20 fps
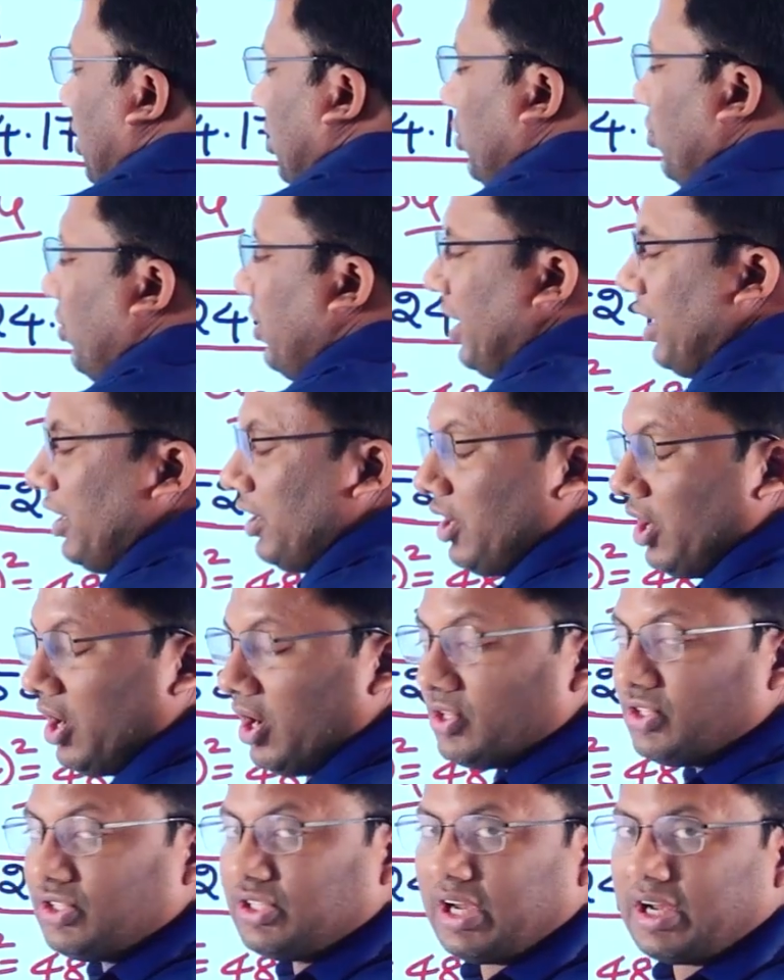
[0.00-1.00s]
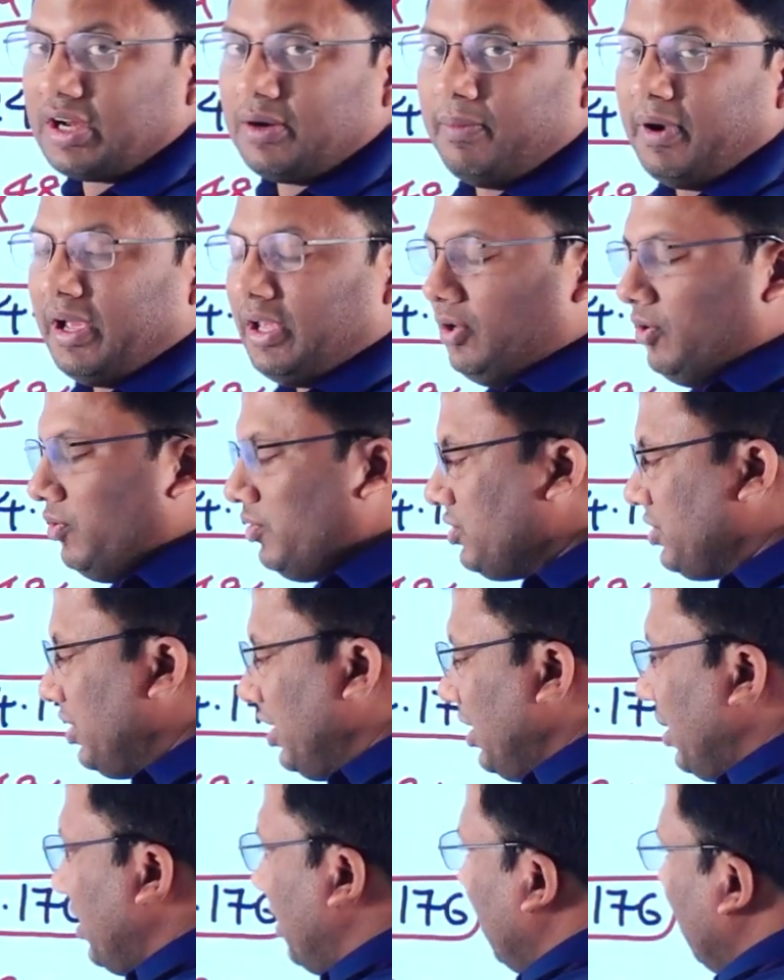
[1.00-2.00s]
you can cross check by
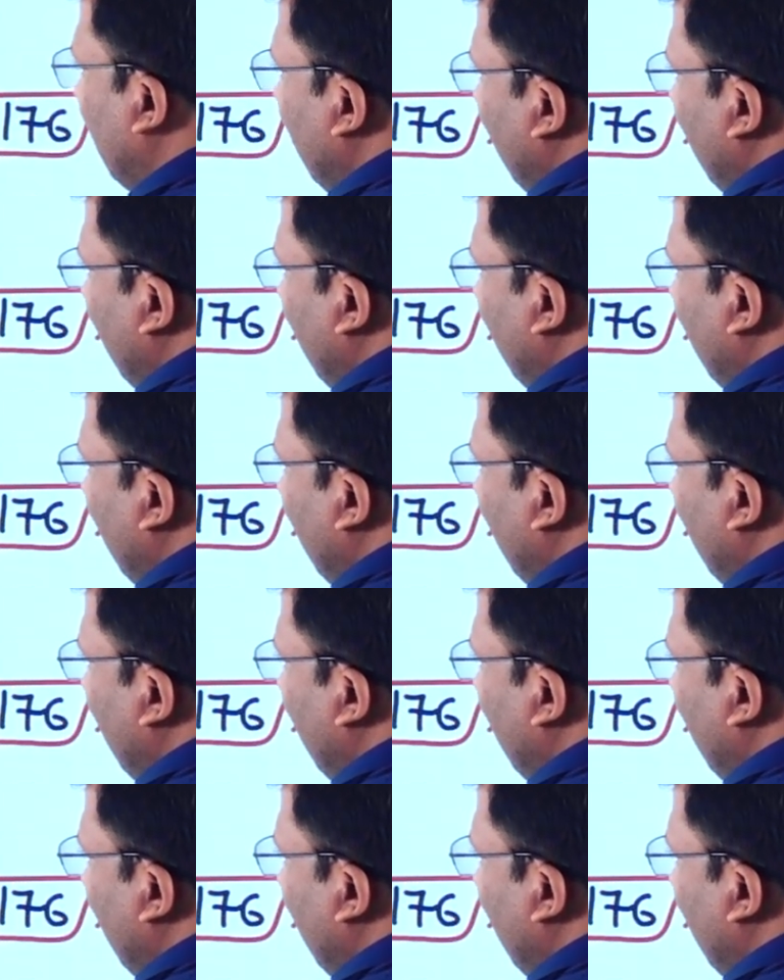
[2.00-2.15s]
using